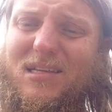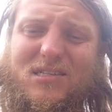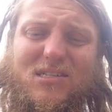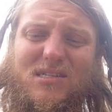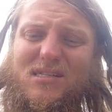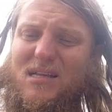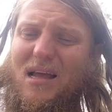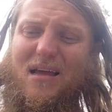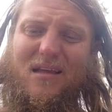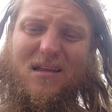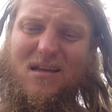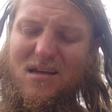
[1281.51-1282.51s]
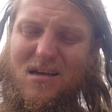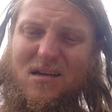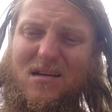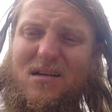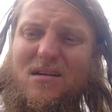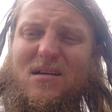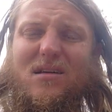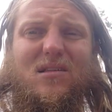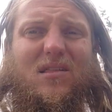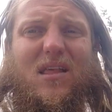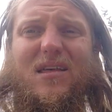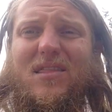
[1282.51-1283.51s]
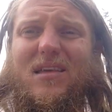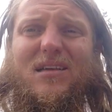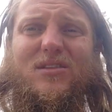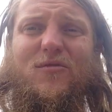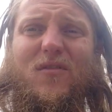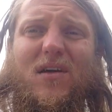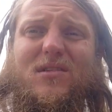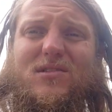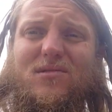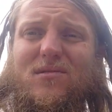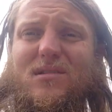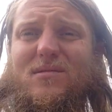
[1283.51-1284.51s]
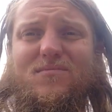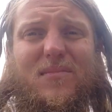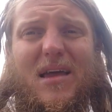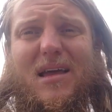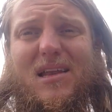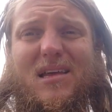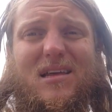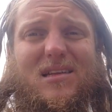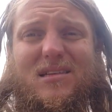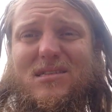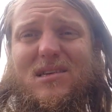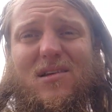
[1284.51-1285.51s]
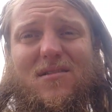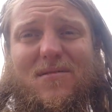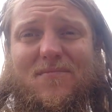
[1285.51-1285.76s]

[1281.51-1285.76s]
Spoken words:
to just not let things phase you. And man, it is